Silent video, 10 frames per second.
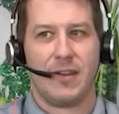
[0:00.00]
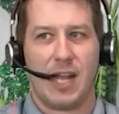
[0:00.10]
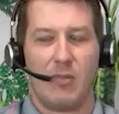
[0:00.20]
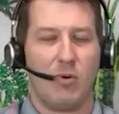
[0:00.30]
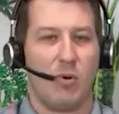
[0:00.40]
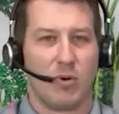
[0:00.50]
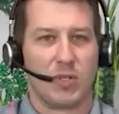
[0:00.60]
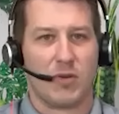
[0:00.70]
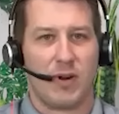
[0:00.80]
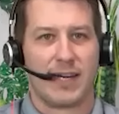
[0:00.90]
help course
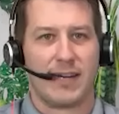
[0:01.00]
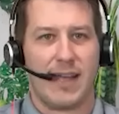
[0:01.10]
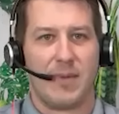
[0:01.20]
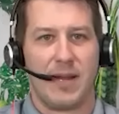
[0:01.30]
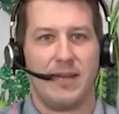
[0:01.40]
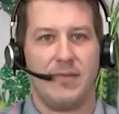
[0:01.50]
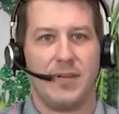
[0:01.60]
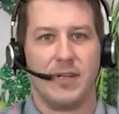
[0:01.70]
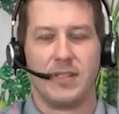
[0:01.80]
correct that behavior.